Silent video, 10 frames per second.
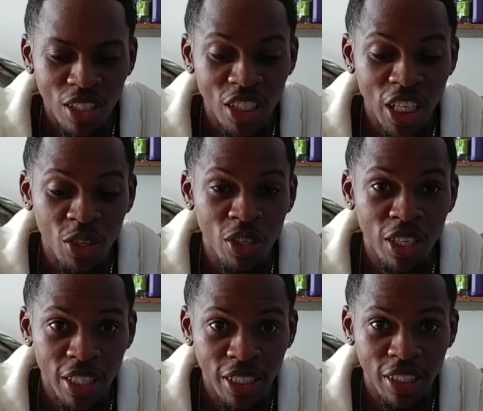She had one
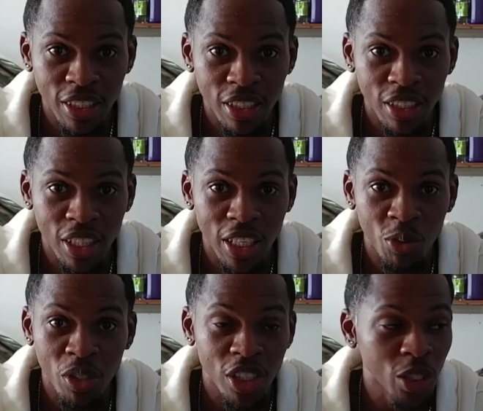of that,
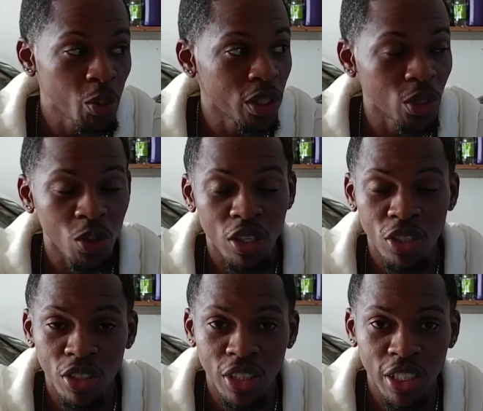and when she went to a
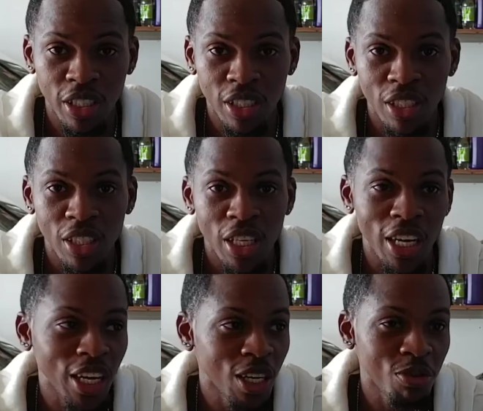Honda,
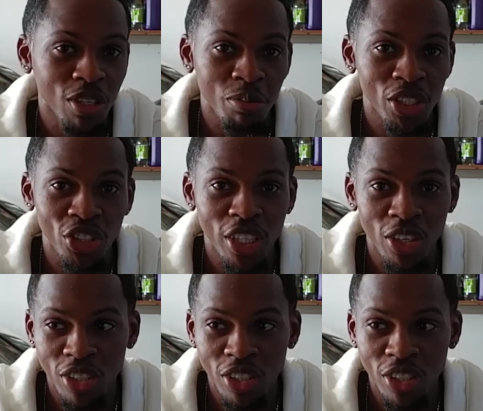I kind of felt betrayed.